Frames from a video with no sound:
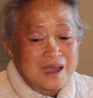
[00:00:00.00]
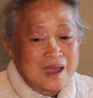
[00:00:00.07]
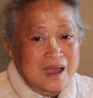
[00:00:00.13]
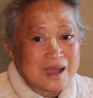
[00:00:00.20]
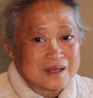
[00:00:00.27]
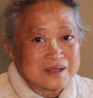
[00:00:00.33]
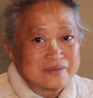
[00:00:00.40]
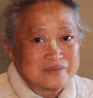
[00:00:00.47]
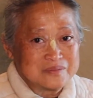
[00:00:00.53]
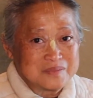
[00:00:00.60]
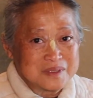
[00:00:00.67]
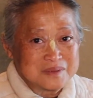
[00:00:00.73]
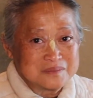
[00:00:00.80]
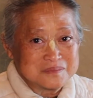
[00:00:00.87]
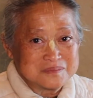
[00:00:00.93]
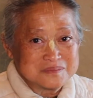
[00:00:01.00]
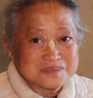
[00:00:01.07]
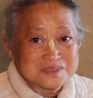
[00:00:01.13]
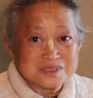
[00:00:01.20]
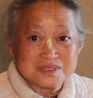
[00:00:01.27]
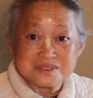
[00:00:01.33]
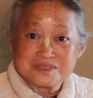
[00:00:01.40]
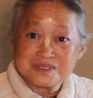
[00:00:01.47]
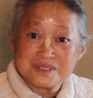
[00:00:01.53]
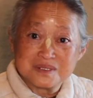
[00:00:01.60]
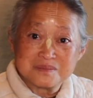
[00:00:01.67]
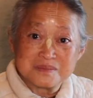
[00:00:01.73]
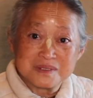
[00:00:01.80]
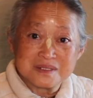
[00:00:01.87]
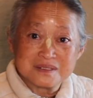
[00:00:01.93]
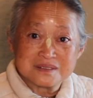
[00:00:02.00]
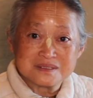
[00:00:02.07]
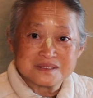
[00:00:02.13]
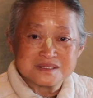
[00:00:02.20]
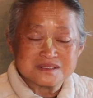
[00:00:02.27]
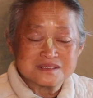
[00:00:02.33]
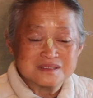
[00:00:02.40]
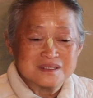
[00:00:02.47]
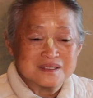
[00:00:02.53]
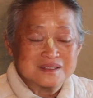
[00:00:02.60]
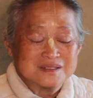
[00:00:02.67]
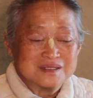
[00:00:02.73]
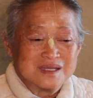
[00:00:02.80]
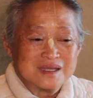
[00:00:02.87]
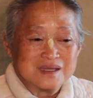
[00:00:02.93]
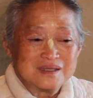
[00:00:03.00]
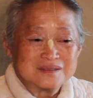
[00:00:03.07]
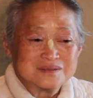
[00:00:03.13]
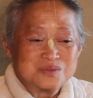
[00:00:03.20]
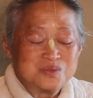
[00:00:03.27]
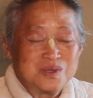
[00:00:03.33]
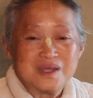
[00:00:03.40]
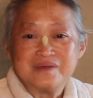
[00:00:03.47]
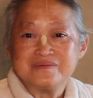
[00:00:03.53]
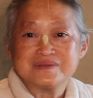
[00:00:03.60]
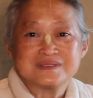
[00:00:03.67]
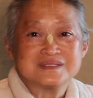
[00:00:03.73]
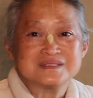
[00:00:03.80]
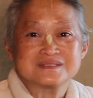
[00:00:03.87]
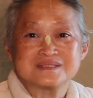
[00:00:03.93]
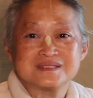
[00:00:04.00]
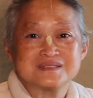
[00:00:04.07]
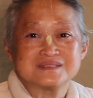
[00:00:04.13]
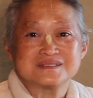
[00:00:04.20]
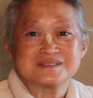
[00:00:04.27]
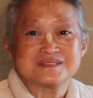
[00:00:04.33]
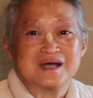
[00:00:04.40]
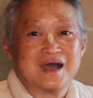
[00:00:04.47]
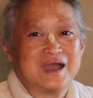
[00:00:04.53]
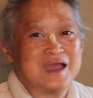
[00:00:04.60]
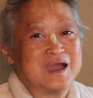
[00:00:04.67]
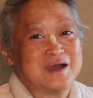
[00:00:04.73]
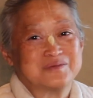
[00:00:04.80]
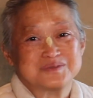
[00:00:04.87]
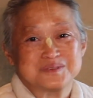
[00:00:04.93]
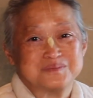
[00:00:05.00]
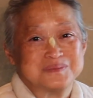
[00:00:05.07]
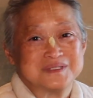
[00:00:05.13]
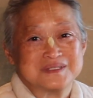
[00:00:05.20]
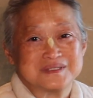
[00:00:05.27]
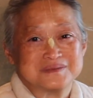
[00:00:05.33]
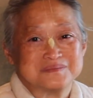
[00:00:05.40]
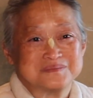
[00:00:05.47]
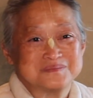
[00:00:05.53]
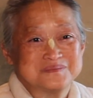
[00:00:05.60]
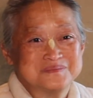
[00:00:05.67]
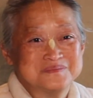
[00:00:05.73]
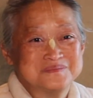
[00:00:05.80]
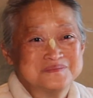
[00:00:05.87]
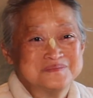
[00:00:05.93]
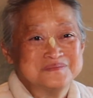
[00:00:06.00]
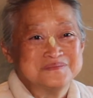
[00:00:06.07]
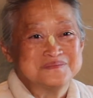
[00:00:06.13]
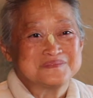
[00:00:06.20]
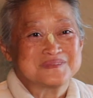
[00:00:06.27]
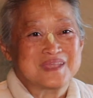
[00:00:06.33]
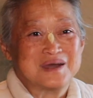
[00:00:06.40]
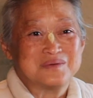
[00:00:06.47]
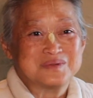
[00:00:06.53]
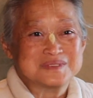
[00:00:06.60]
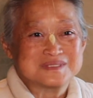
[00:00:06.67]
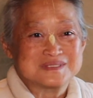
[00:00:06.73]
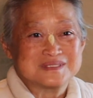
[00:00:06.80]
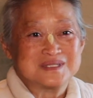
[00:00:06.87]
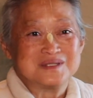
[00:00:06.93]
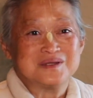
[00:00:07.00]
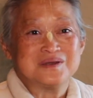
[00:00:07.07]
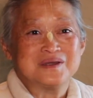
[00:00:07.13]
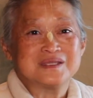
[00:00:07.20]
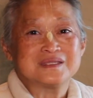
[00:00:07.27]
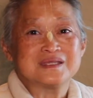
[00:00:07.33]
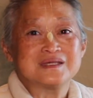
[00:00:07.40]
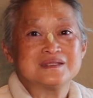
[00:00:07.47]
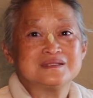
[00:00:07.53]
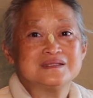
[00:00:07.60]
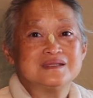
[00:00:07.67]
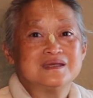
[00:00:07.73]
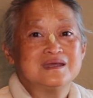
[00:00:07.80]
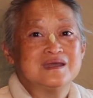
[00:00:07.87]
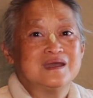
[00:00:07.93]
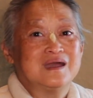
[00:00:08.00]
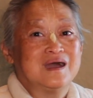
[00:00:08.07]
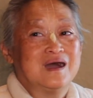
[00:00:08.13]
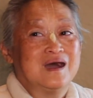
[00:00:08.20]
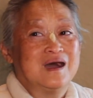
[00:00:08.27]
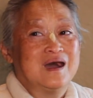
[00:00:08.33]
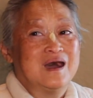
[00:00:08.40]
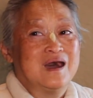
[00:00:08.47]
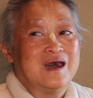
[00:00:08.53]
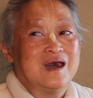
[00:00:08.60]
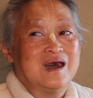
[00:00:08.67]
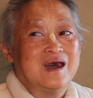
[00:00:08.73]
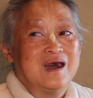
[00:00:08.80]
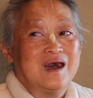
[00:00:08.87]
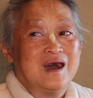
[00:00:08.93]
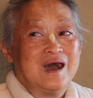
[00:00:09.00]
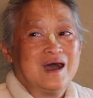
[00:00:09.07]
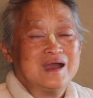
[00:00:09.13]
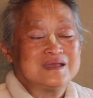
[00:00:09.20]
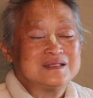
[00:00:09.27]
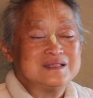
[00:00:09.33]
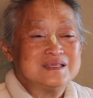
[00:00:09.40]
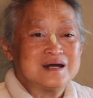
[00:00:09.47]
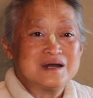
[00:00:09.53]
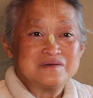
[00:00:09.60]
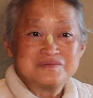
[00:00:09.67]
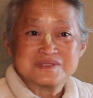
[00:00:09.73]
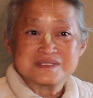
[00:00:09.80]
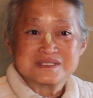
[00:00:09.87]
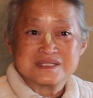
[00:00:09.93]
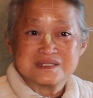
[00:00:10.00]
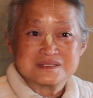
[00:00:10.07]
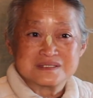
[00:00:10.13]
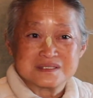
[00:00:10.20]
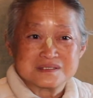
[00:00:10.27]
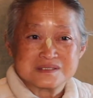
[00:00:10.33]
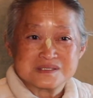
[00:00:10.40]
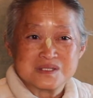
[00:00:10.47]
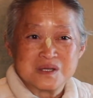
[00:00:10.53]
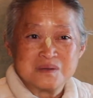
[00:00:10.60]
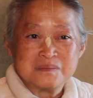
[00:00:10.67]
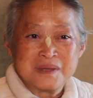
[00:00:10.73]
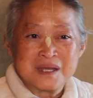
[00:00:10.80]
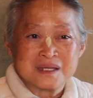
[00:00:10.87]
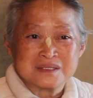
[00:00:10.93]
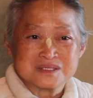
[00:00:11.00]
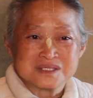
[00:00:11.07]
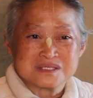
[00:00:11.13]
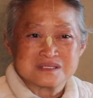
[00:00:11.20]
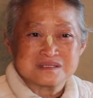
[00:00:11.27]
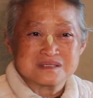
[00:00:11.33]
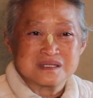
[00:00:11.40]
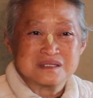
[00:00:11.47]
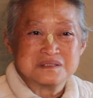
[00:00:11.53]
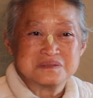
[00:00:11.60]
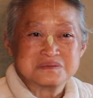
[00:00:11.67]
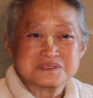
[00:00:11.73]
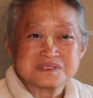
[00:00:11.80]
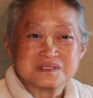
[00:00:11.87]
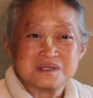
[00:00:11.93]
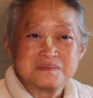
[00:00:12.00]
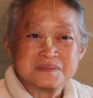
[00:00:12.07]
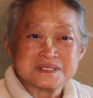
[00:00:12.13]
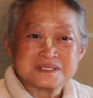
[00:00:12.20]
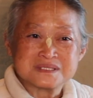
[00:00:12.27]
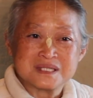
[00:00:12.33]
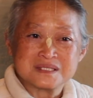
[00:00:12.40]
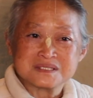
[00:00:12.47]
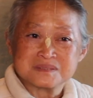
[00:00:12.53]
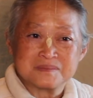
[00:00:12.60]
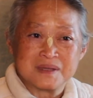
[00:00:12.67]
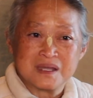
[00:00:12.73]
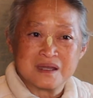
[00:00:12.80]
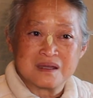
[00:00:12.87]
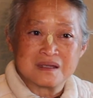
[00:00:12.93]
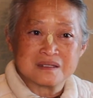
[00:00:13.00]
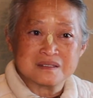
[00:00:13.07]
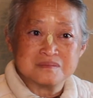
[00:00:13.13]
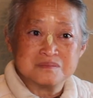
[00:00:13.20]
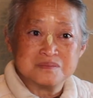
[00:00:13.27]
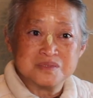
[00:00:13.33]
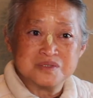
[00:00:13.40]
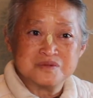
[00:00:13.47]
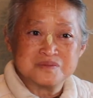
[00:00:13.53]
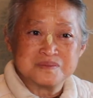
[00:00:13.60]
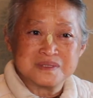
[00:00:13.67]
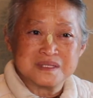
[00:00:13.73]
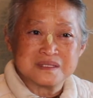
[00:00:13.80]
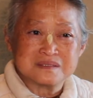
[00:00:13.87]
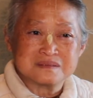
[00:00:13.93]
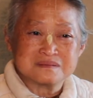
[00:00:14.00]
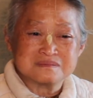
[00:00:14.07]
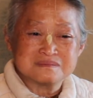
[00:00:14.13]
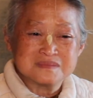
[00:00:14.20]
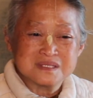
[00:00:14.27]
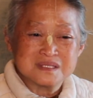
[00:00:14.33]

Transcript: I never met Srila Maharaj. And whoever this is, I have to meet him. That was, and then I loved this kirtan so much. It so much touched my heart and moved me and